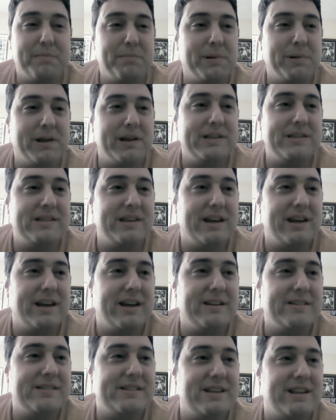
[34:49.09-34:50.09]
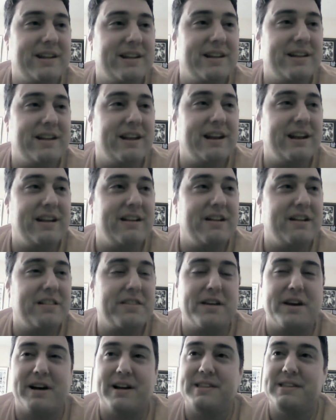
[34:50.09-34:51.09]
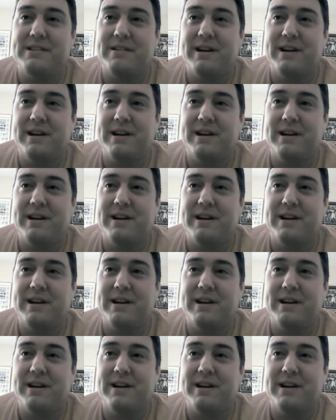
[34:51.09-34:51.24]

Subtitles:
please send in any of your thoughts.